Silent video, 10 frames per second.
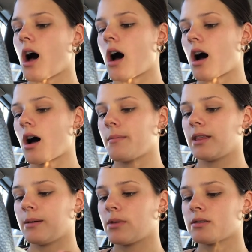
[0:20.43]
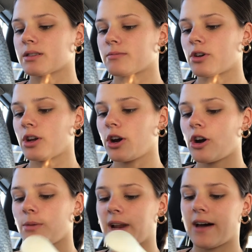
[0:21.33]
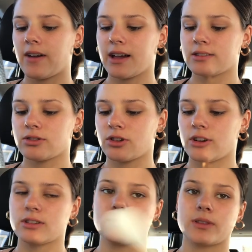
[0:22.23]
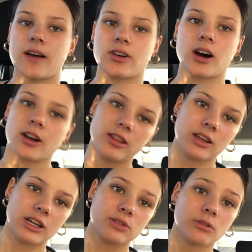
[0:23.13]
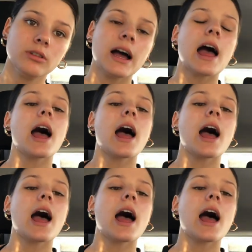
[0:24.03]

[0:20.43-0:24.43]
Um, and then I was gonna go home and have eggs on toast with avocado, the usual,